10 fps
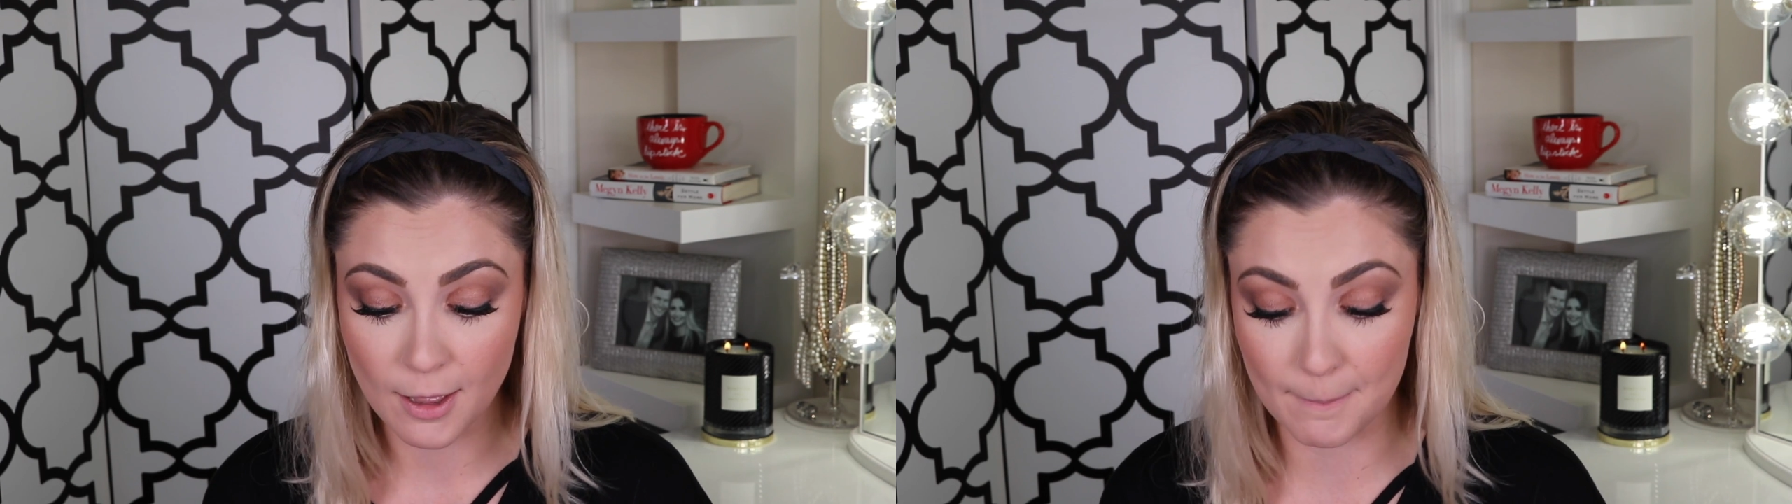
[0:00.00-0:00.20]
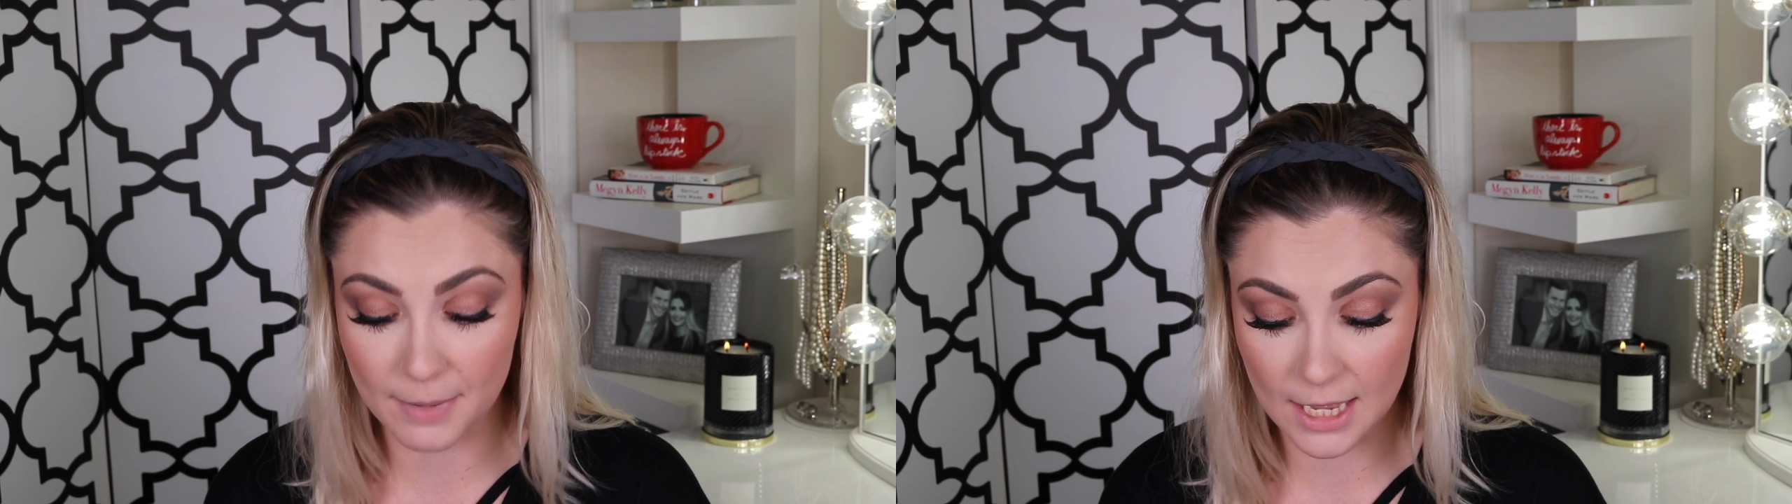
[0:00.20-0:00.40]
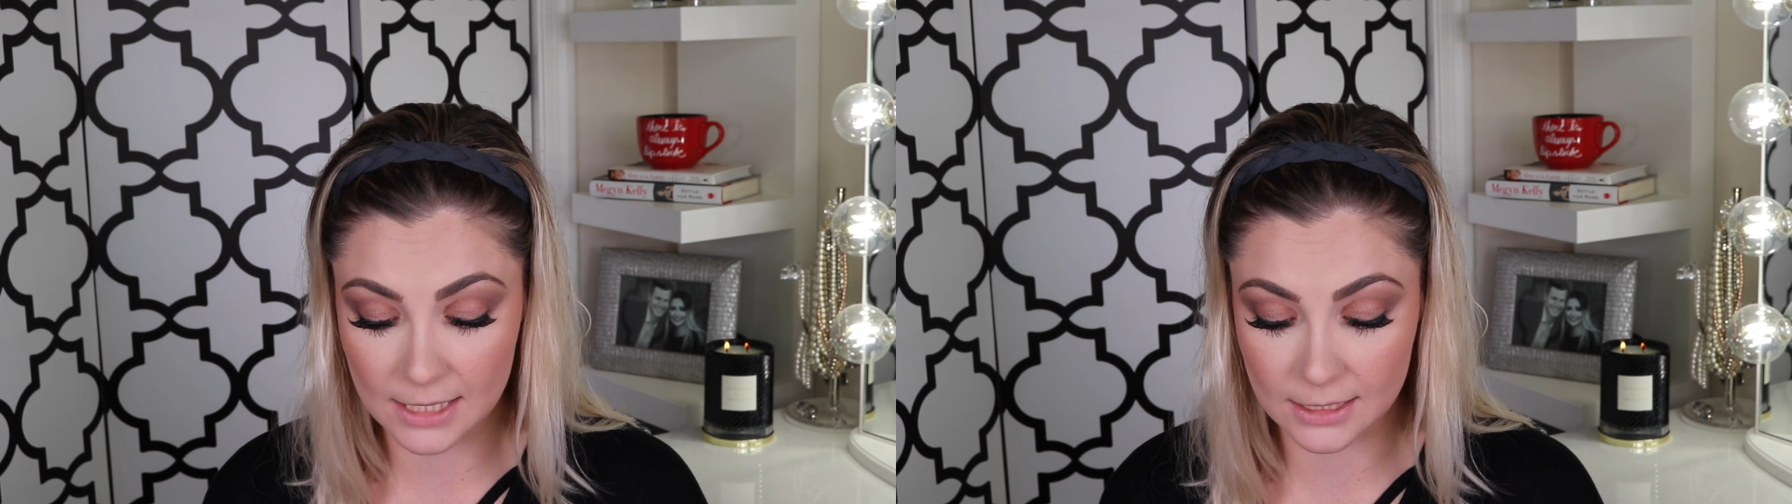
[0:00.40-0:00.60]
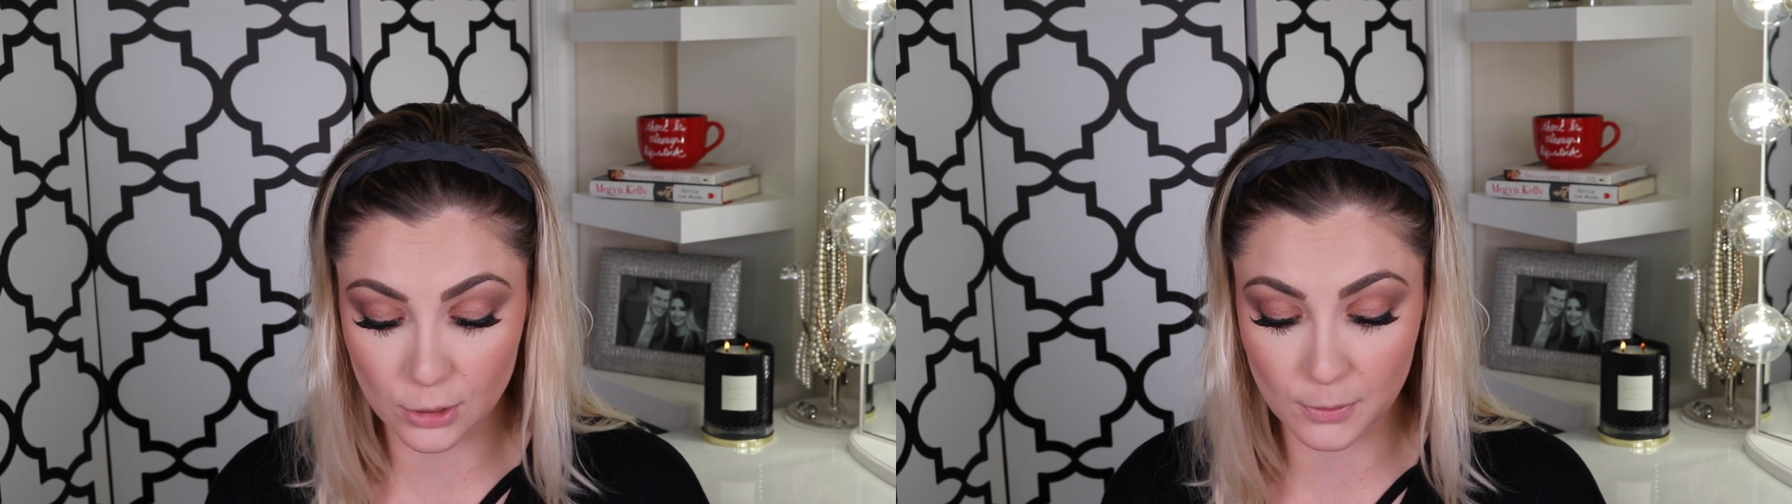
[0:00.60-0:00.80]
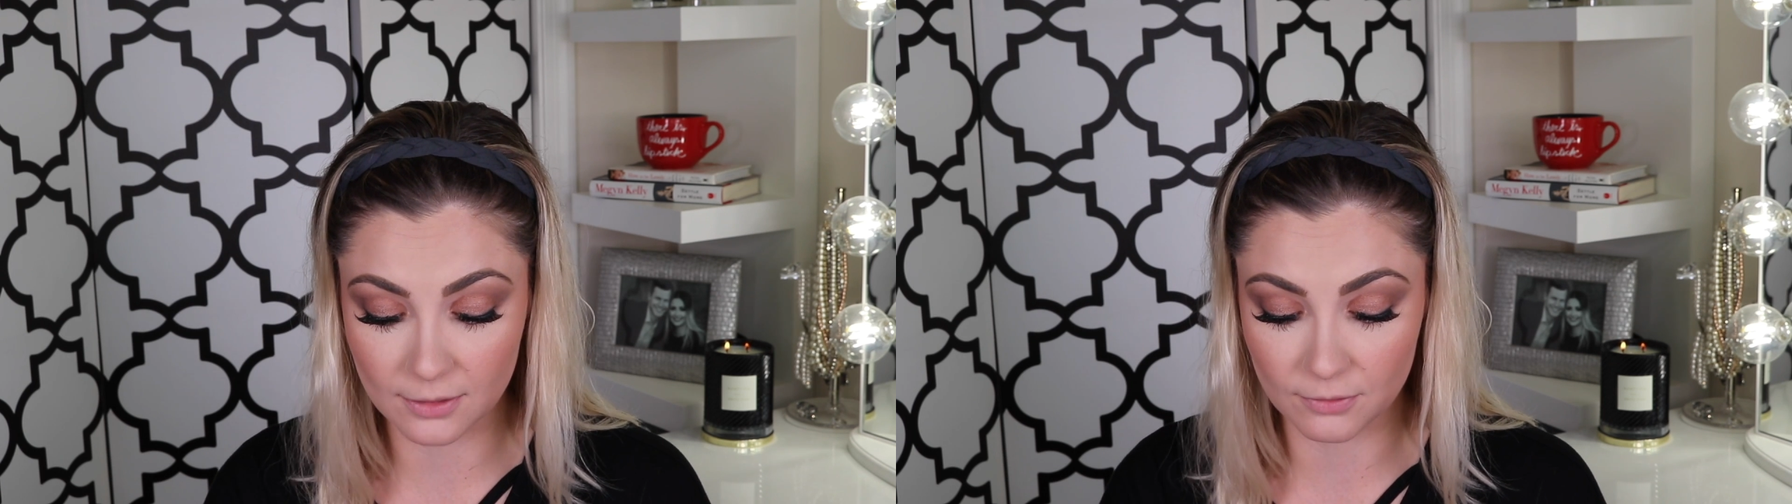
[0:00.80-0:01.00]
but
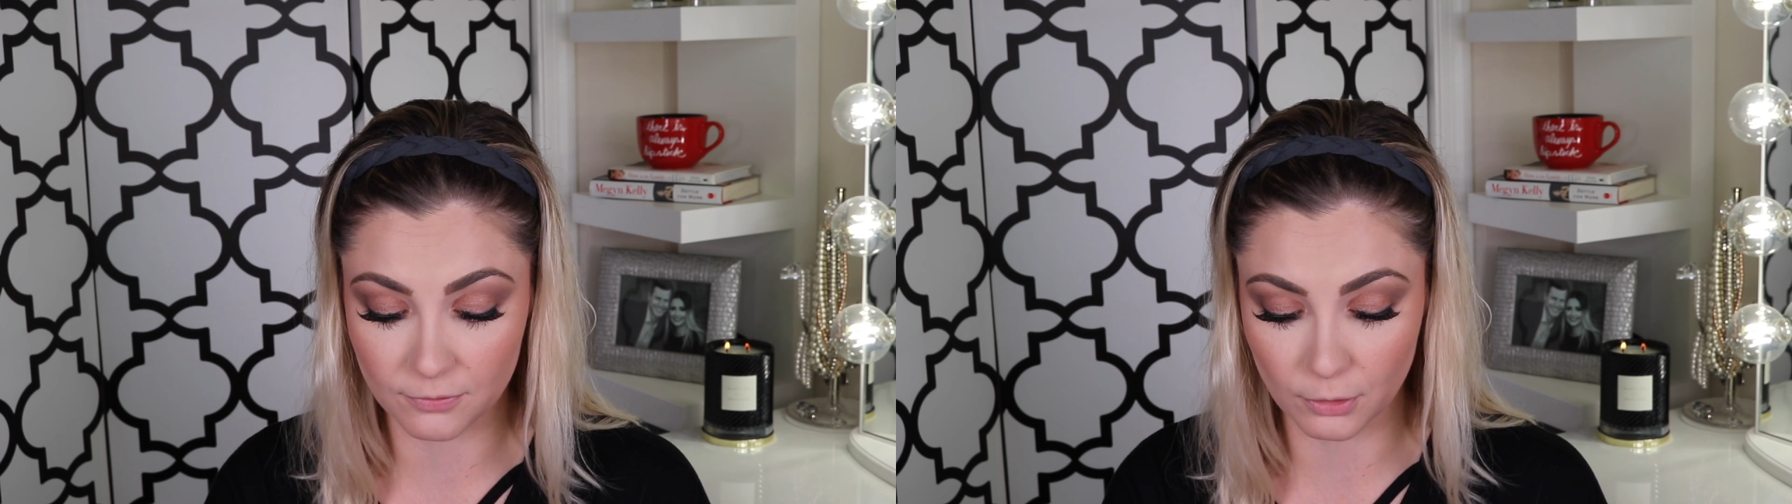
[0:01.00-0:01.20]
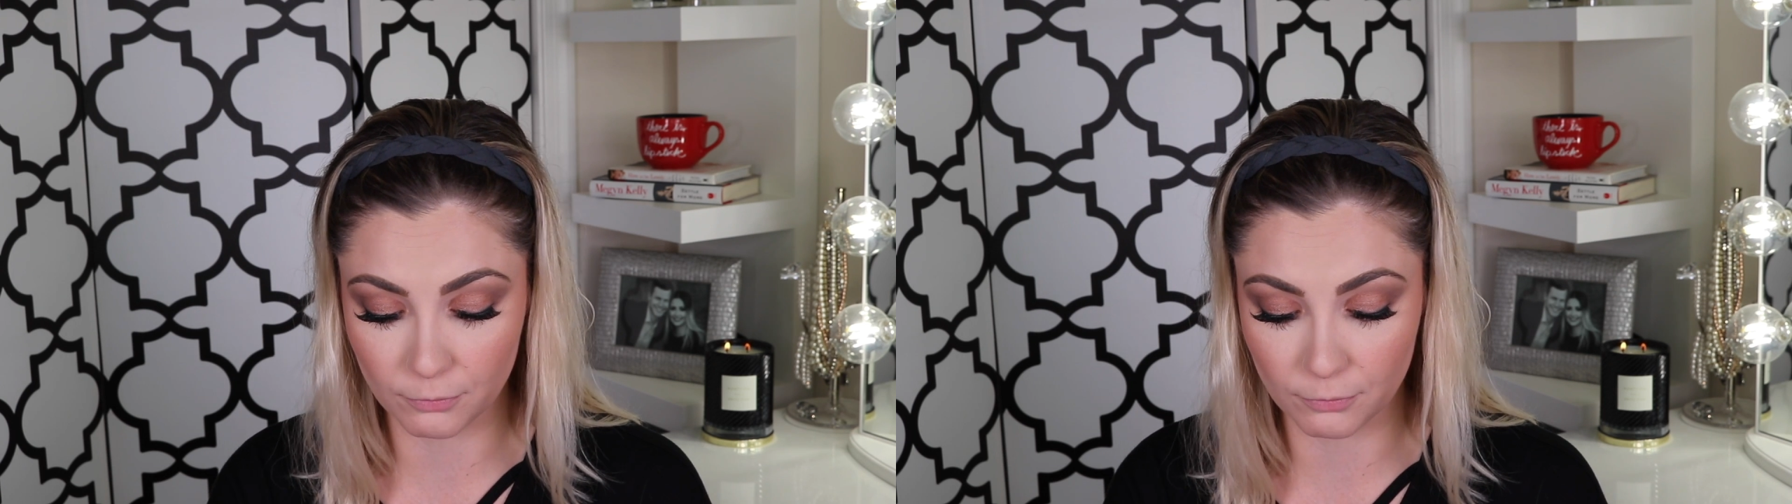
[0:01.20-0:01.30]
you can feel